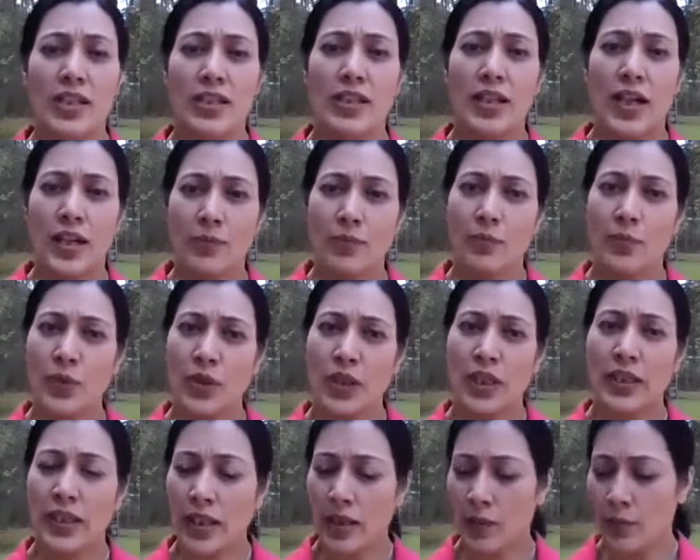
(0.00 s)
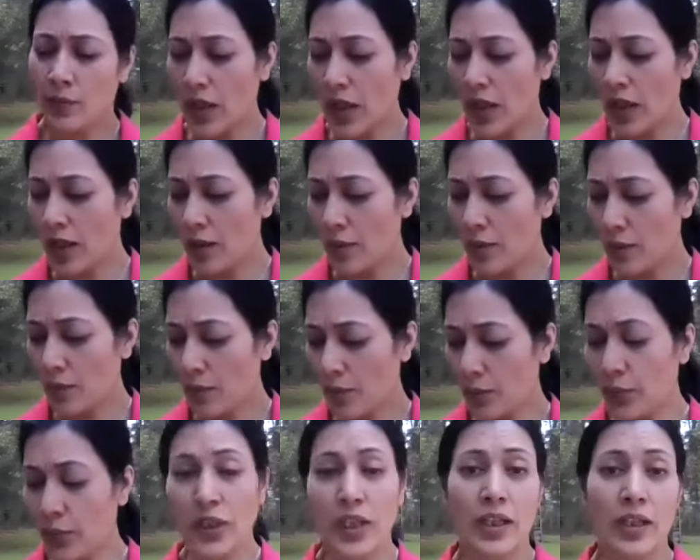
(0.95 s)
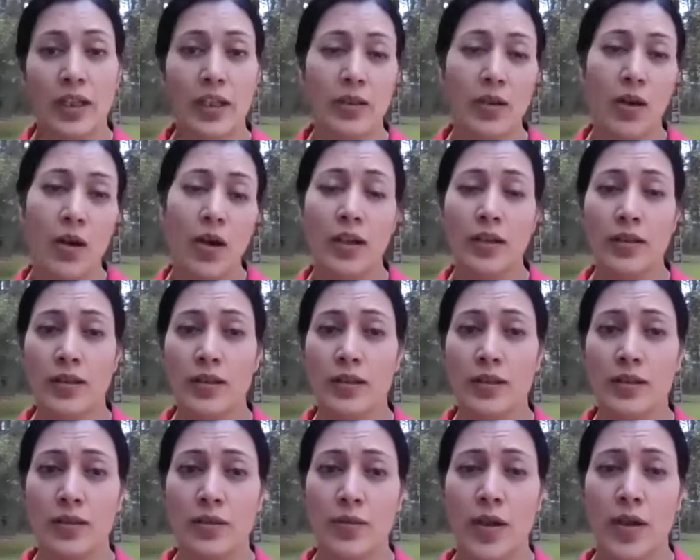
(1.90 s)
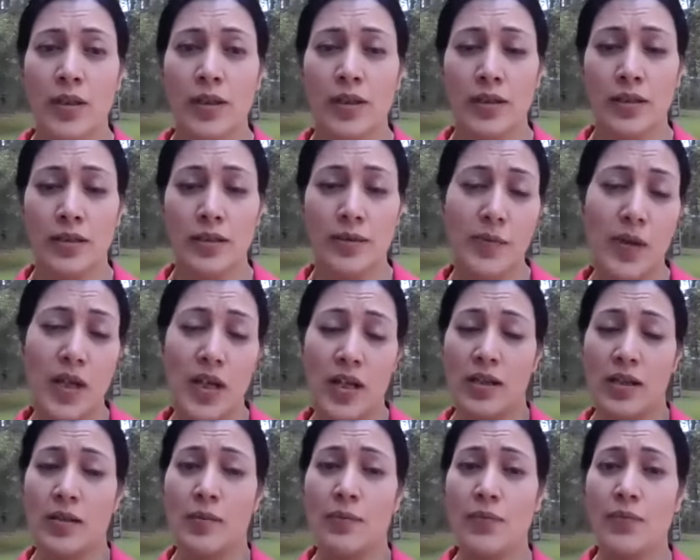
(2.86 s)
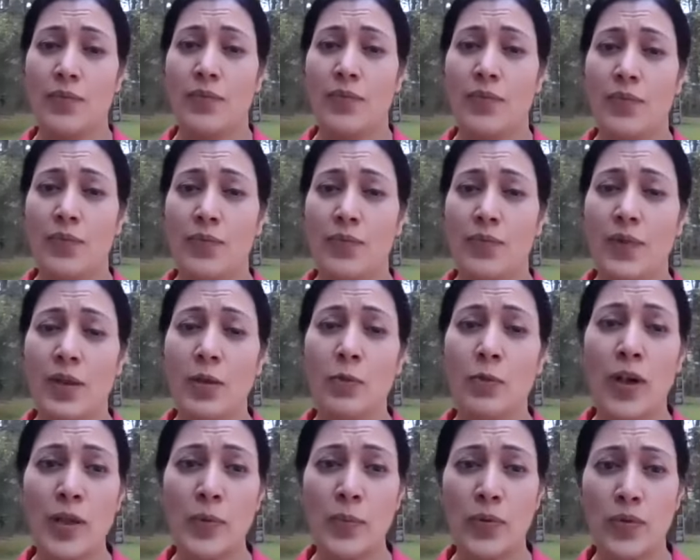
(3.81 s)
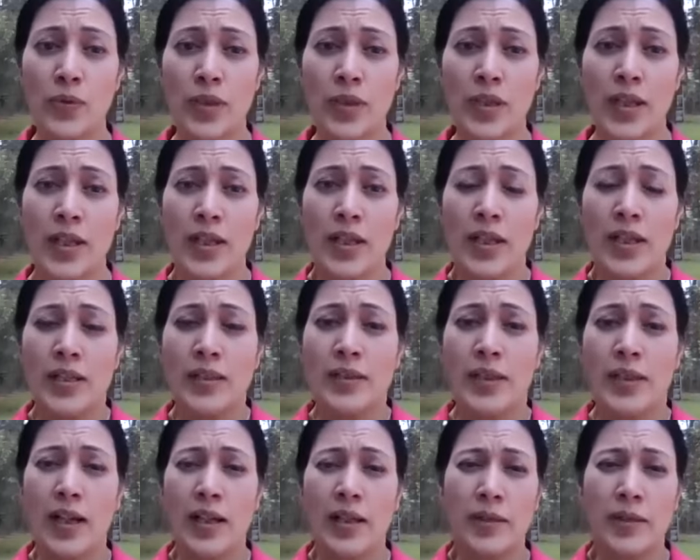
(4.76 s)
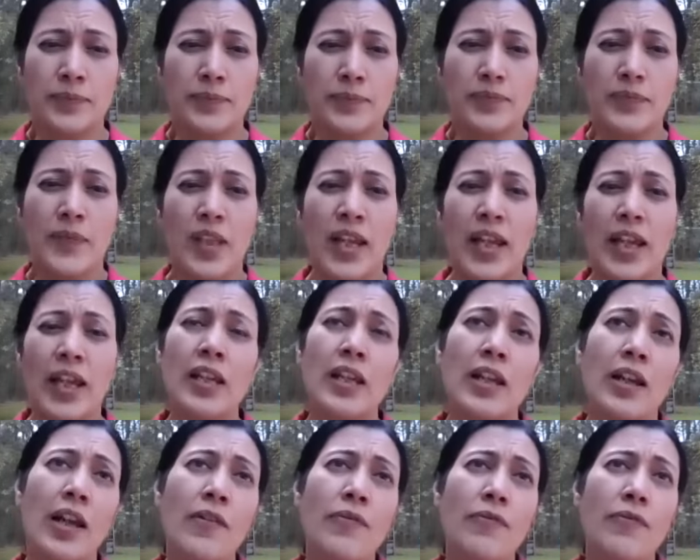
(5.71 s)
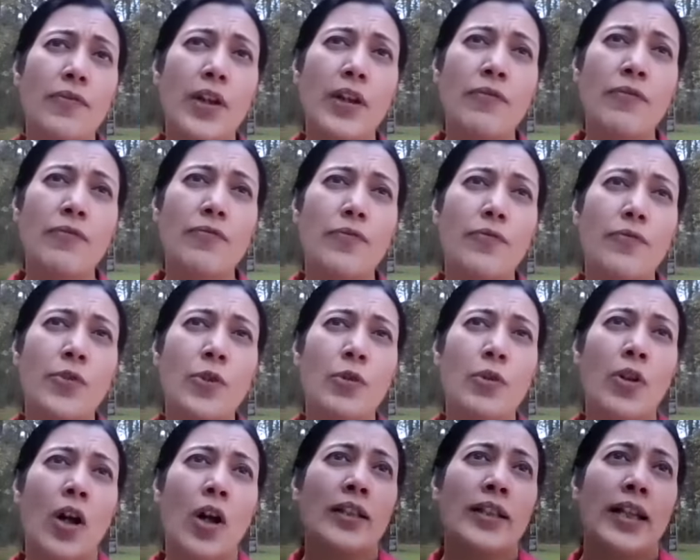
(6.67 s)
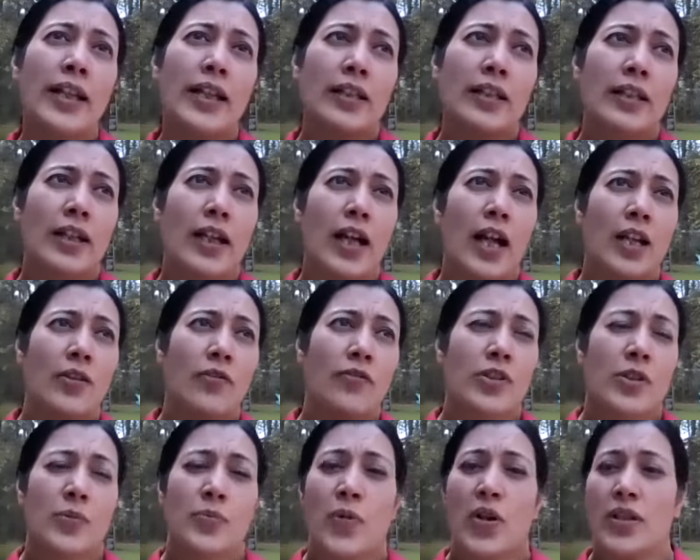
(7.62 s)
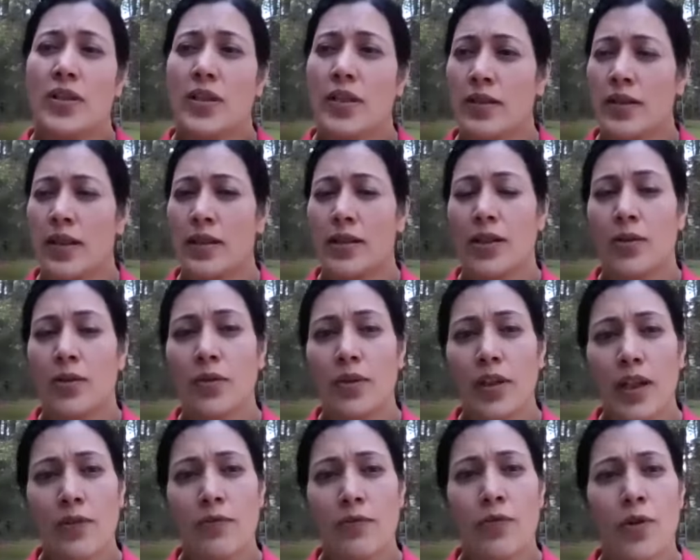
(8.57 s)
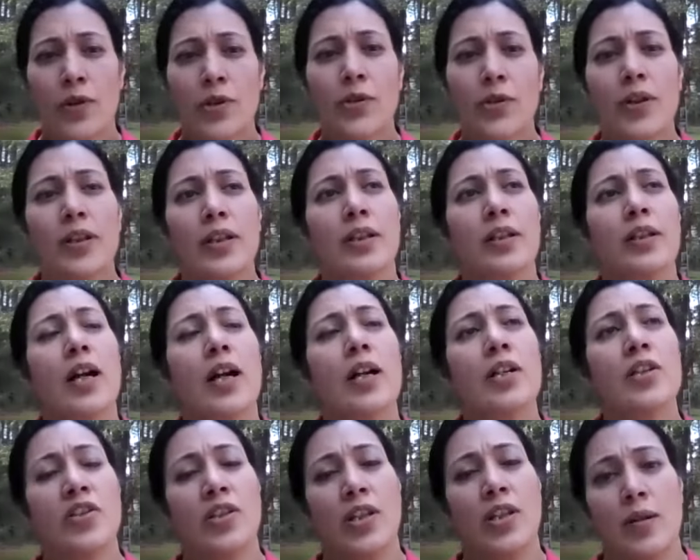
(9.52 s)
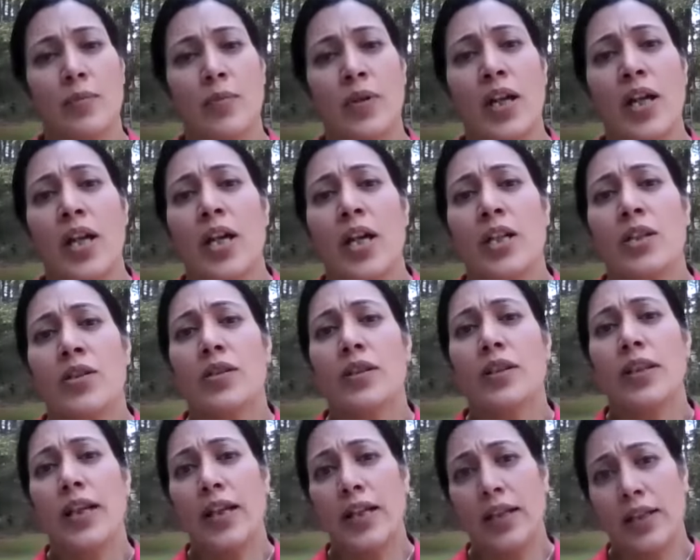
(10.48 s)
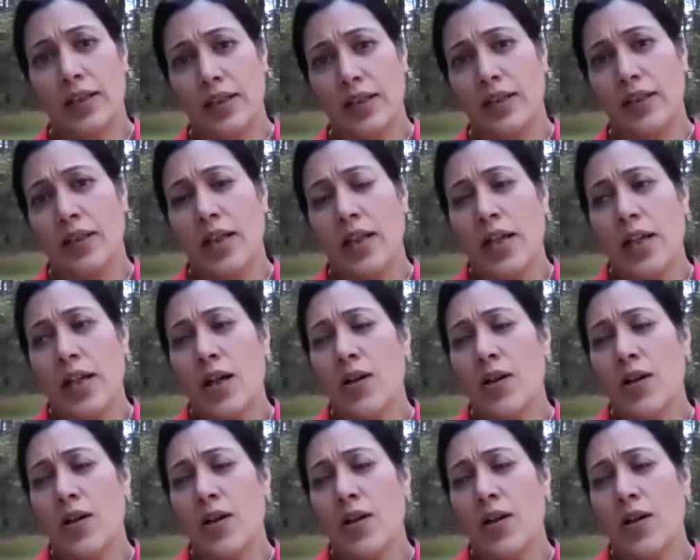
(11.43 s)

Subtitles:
you can start putting it on the whiteboard. And if you're not getting the kind of responses that you're looking for, you can encourage them to think